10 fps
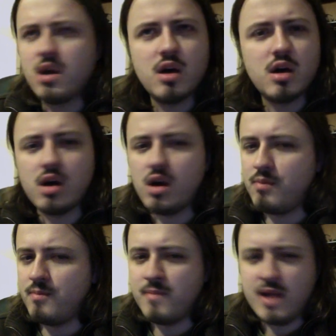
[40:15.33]
oh
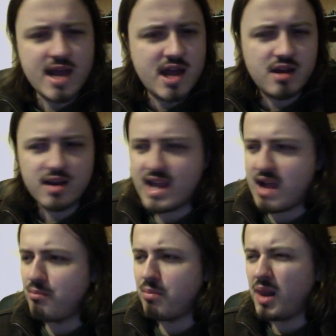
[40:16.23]
man, I
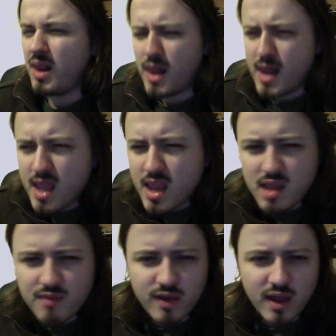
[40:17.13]
can't
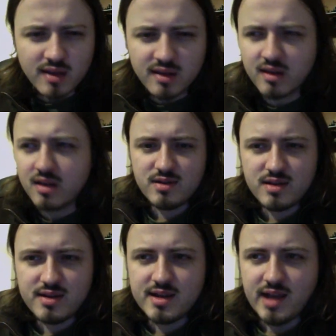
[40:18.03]
believe it.
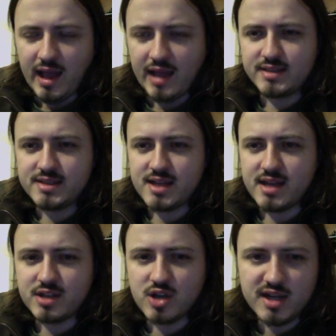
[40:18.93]
And yeah,
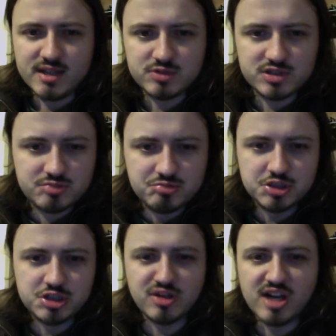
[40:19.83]
the guy was
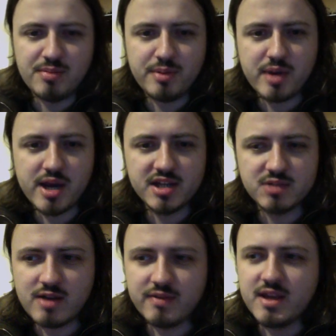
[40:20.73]
shook up by it as
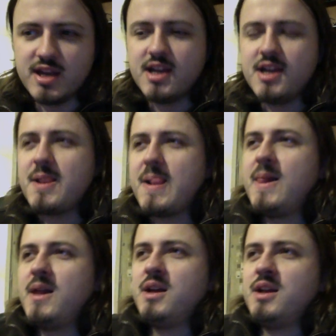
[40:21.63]
well. And
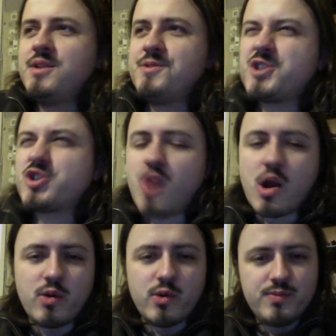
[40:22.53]
the
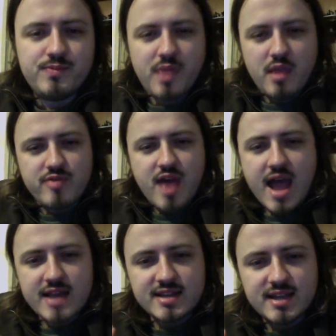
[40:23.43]
struggle,
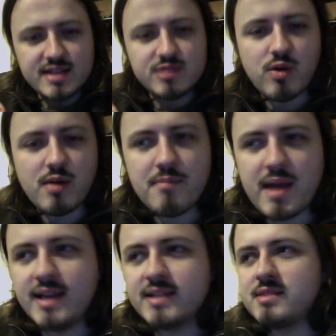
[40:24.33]
that is what
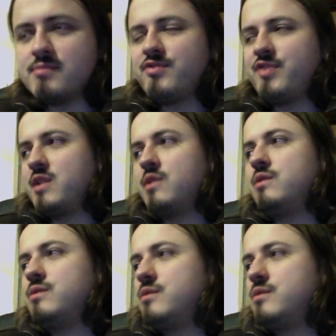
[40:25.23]
makes them feel